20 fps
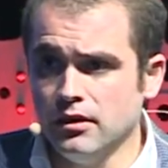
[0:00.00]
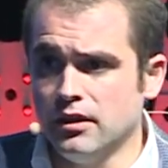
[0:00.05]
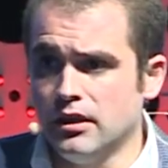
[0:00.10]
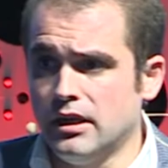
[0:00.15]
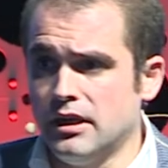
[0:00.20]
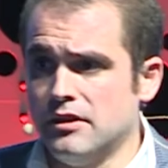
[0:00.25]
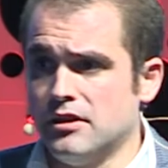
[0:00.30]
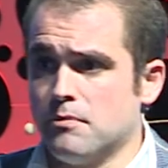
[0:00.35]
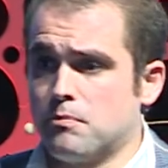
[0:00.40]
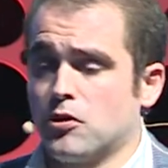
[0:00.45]

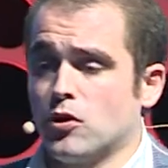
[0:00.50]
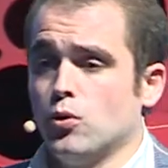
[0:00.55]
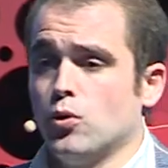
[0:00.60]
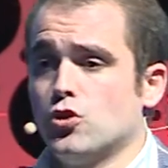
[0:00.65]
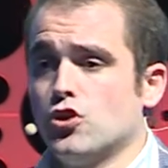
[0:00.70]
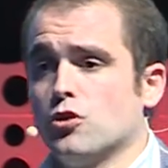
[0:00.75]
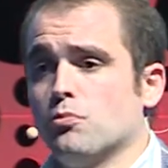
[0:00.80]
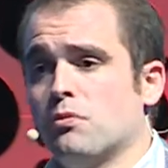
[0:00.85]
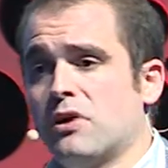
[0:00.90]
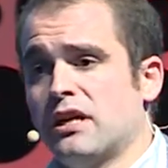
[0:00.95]
in the
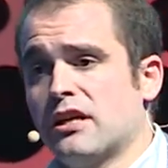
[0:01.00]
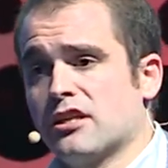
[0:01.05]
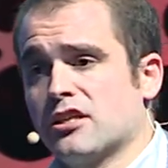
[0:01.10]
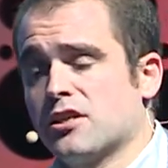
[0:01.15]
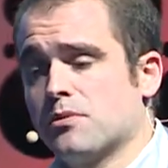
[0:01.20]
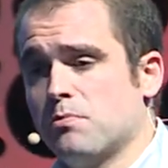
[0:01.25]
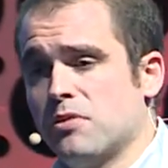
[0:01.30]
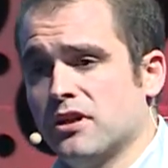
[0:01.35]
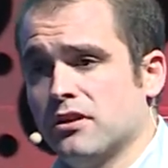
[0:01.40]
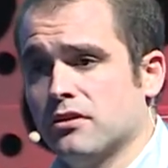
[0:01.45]
production
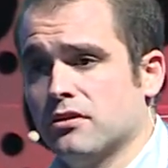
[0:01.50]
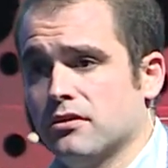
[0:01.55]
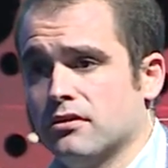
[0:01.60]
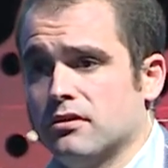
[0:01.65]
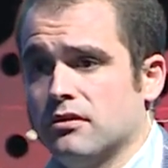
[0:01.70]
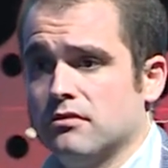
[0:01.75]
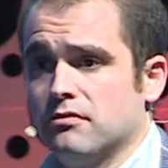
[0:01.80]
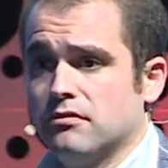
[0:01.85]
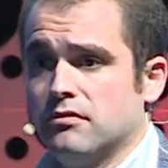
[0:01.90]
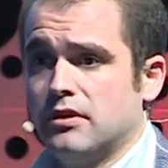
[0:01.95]
management,
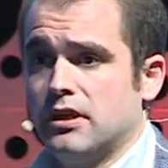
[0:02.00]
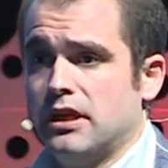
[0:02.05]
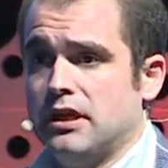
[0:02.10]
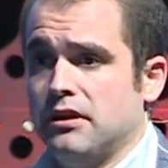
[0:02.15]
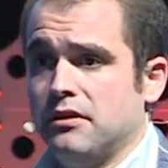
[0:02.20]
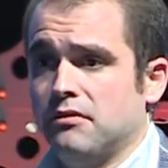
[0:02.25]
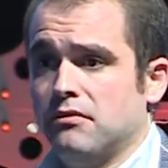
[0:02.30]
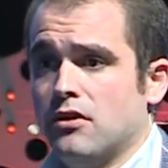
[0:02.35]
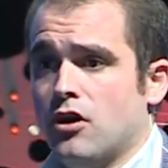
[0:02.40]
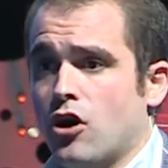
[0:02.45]

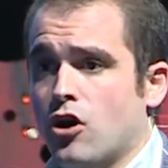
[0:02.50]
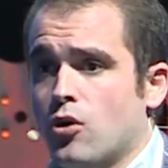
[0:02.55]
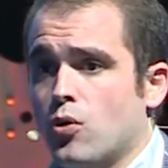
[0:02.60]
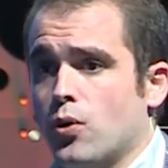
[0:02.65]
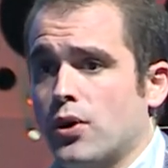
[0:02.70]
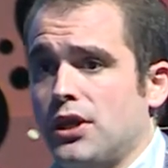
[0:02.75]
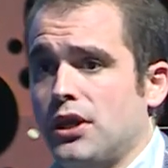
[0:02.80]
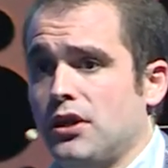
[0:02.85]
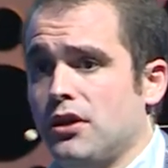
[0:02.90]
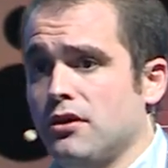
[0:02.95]
in O
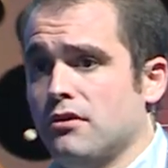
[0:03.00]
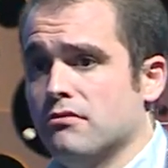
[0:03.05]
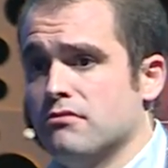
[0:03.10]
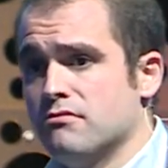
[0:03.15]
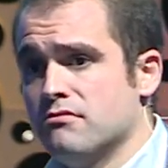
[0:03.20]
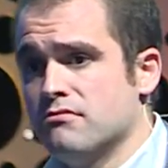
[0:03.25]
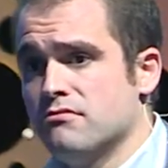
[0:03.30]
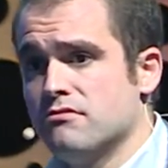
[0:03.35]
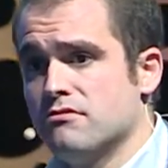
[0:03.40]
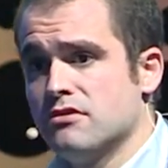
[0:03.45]
E E,
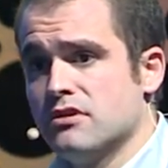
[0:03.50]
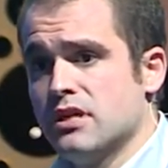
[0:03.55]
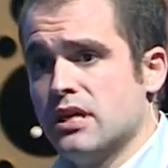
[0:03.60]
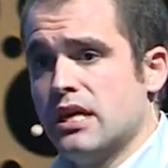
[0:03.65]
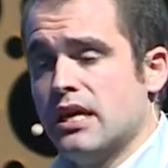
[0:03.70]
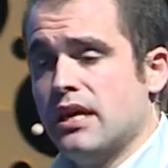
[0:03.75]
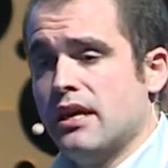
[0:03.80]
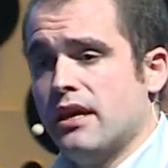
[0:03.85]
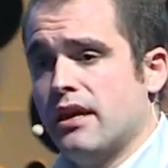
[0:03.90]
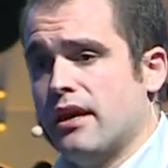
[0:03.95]

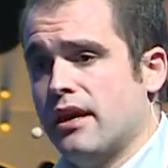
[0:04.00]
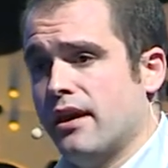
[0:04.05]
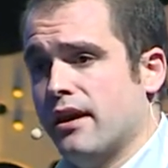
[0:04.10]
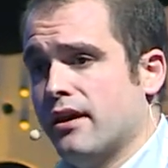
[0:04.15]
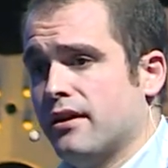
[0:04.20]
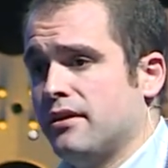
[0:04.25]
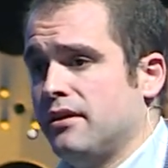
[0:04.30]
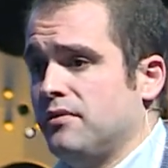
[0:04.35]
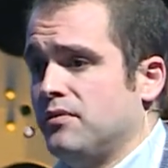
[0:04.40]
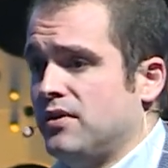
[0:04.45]

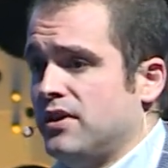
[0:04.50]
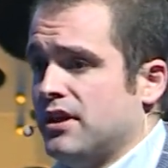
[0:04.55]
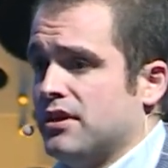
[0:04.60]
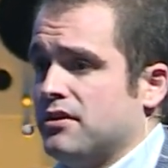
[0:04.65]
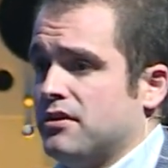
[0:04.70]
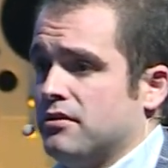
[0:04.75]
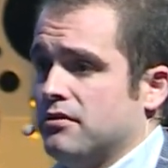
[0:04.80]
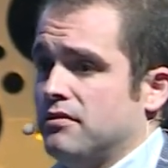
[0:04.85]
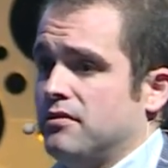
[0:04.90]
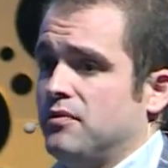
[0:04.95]
and indeed
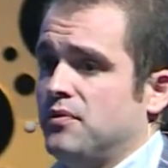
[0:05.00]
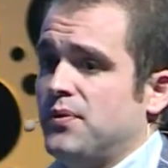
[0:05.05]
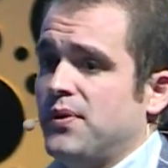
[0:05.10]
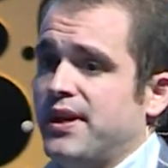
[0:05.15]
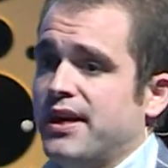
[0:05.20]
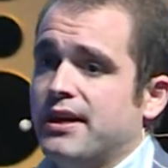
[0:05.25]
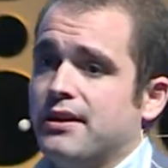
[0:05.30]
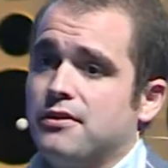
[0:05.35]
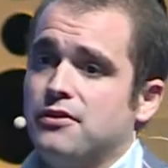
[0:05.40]
there are